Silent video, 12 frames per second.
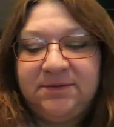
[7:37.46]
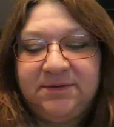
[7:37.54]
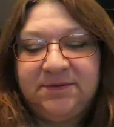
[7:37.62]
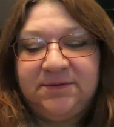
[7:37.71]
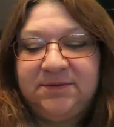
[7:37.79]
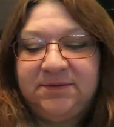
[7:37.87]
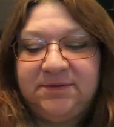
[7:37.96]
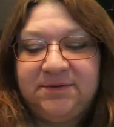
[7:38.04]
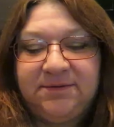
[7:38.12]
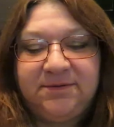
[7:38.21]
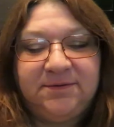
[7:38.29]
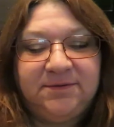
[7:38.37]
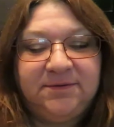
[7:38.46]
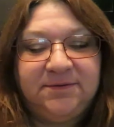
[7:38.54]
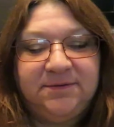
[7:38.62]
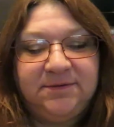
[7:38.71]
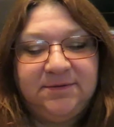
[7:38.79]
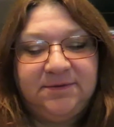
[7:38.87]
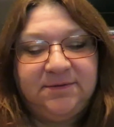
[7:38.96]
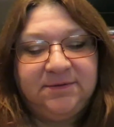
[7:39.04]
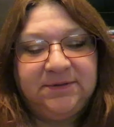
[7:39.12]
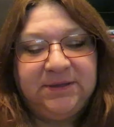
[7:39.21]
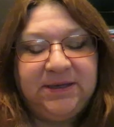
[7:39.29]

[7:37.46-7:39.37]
Nothing is said.